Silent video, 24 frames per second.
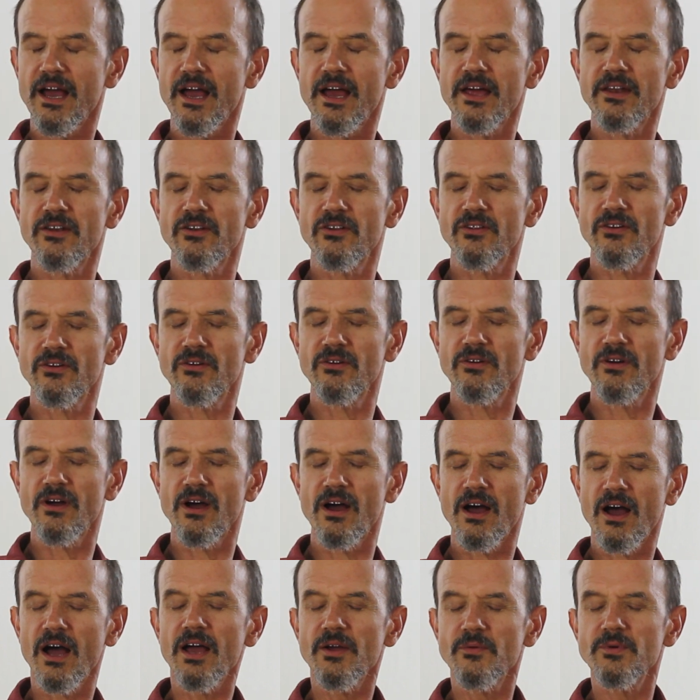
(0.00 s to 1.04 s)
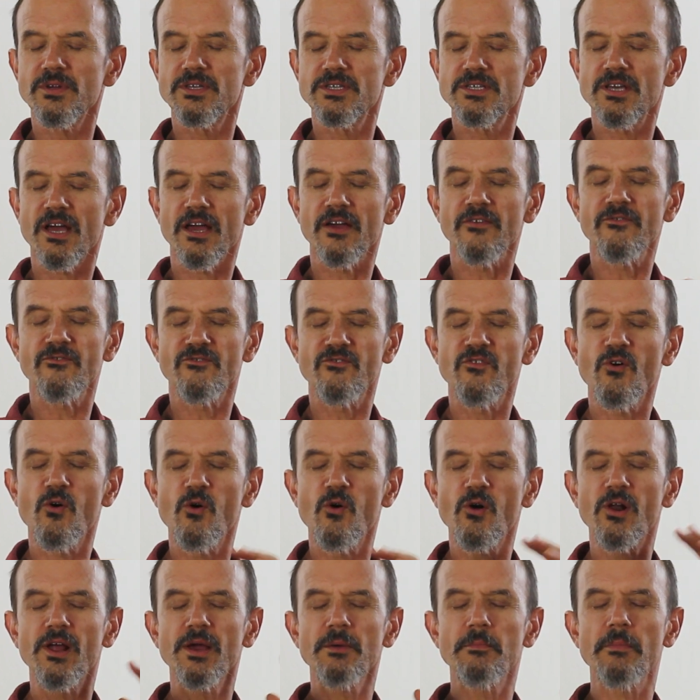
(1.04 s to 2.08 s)
And I would say
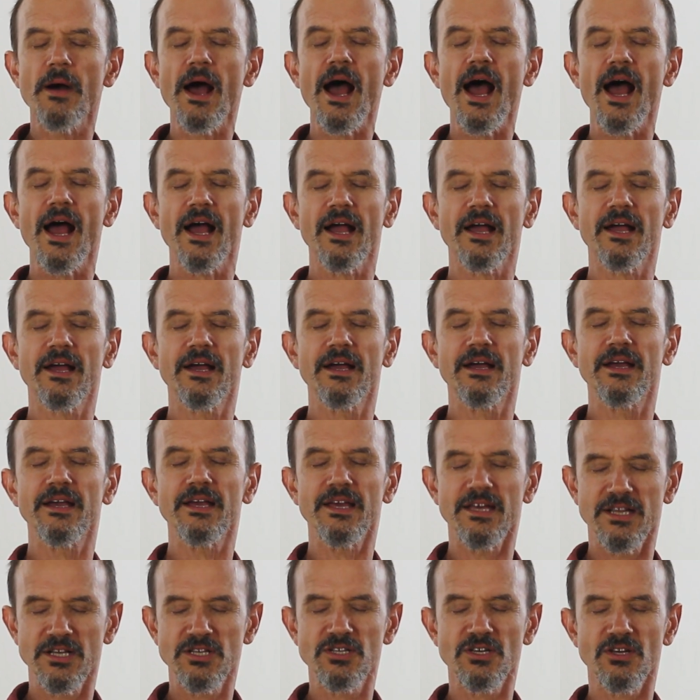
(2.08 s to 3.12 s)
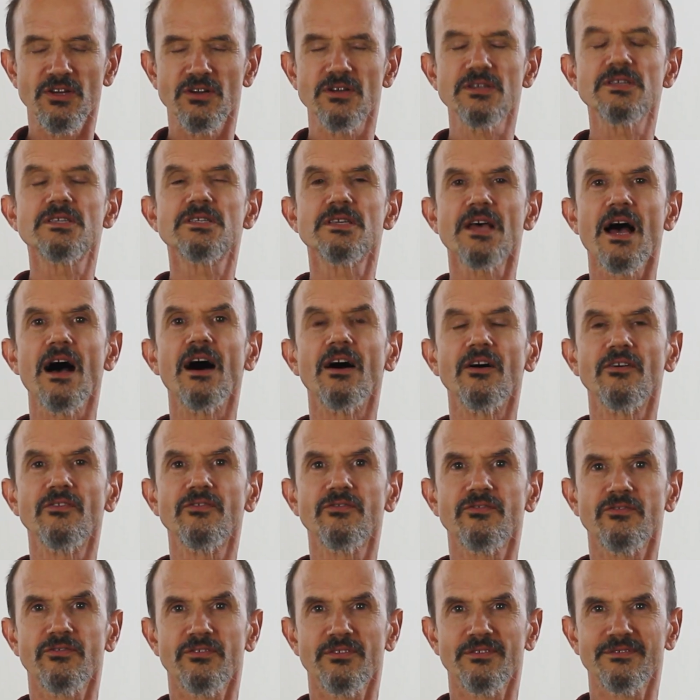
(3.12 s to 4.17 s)
falling back into
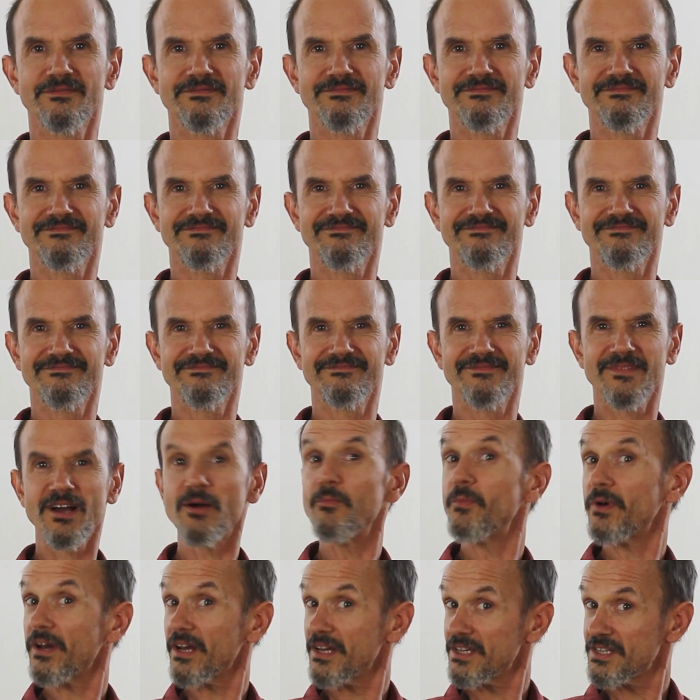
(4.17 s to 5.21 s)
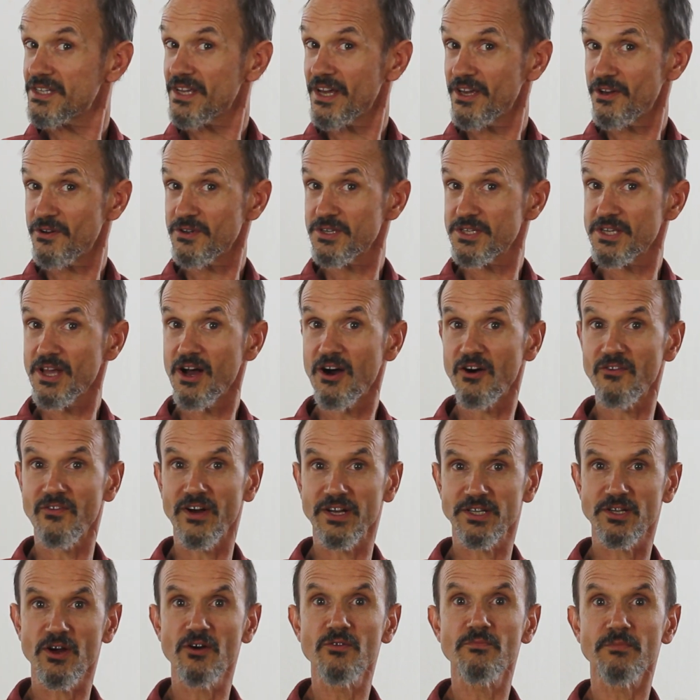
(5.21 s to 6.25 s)
yourself. And when I say yourself,
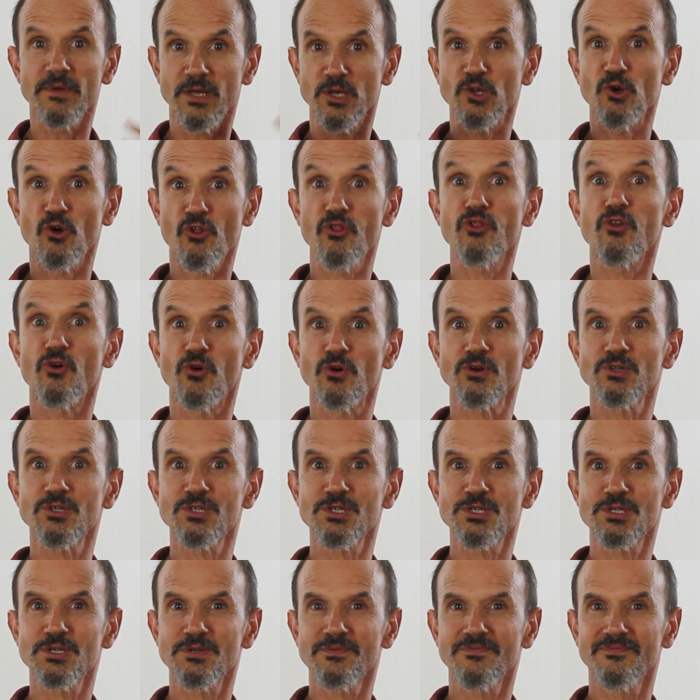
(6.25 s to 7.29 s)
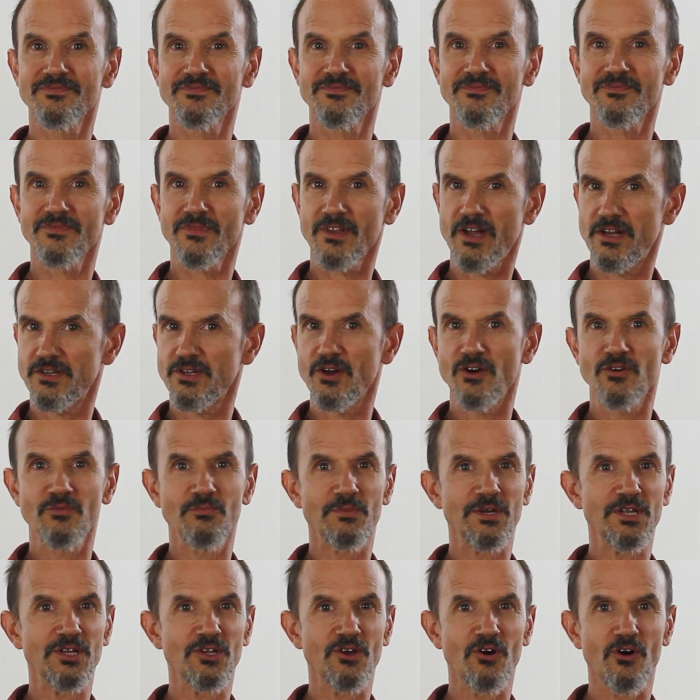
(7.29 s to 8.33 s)
I don't mean your thoughts. I
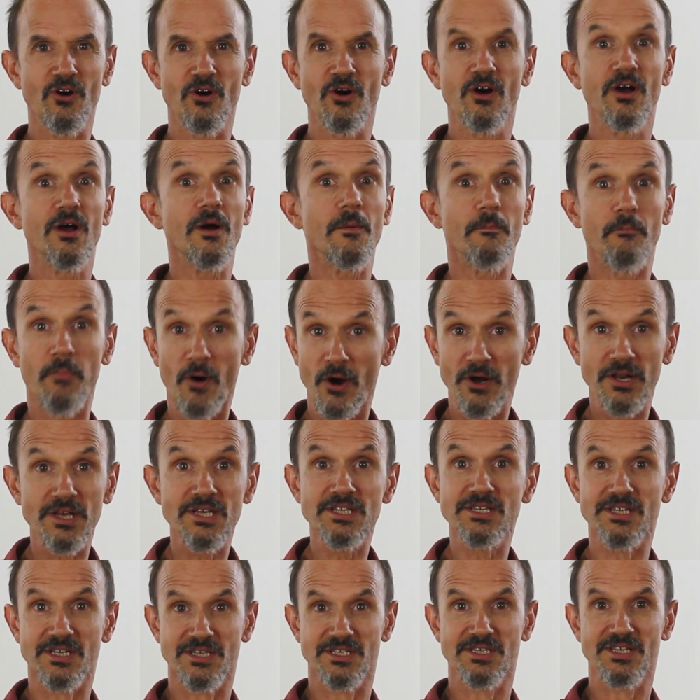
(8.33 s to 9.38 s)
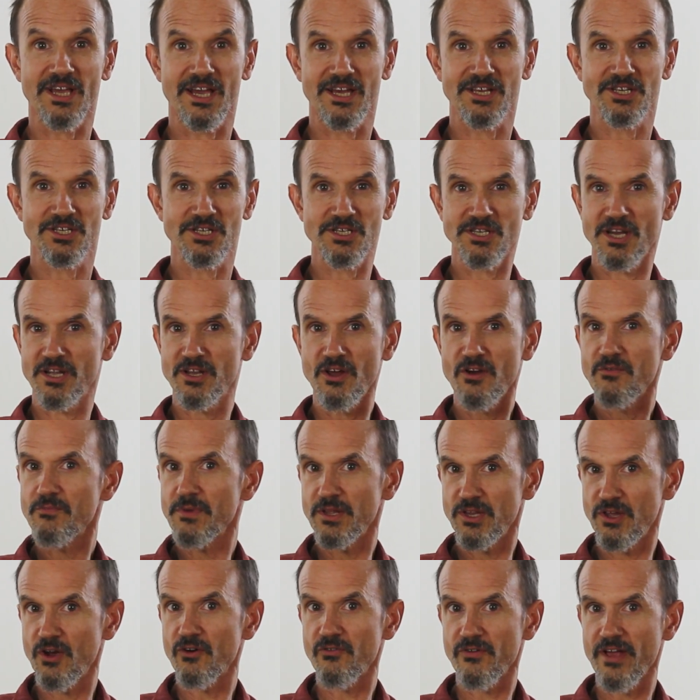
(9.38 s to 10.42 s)
don't mean your body sensations. I don't
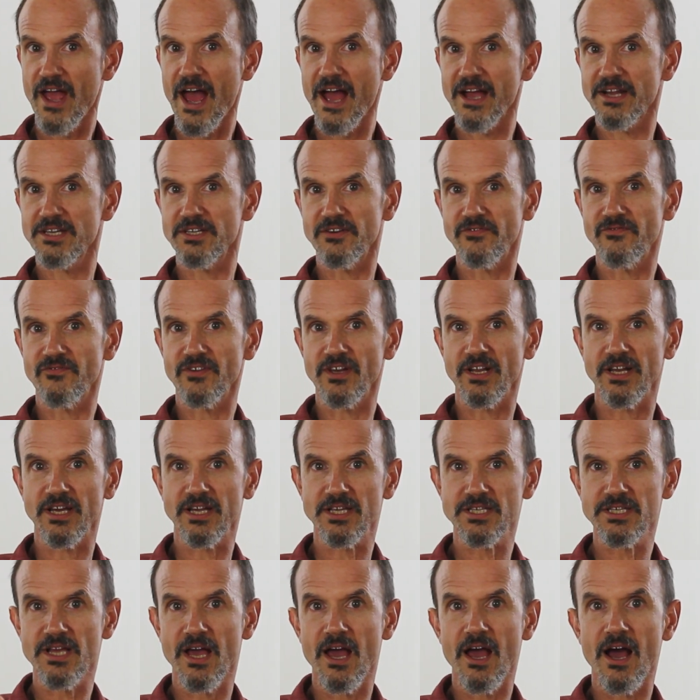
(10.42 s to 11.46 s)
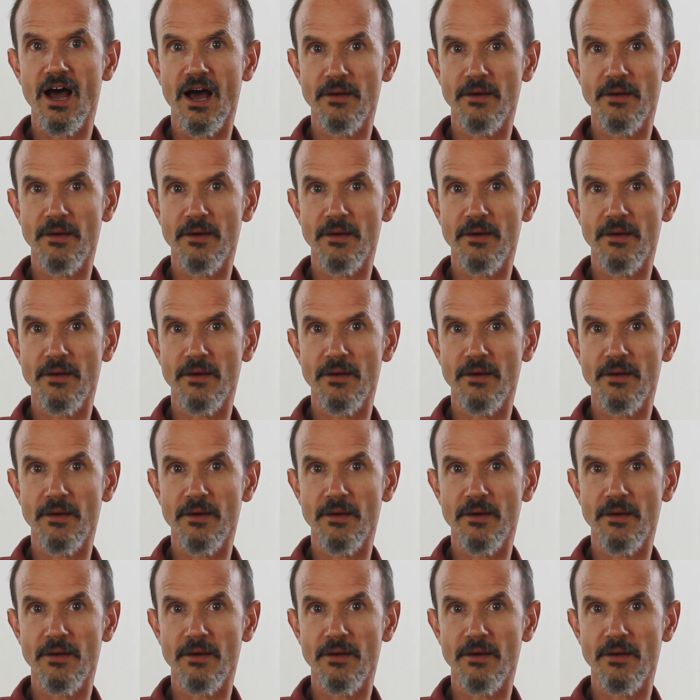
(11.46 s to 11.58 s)
mean your reactive feelings.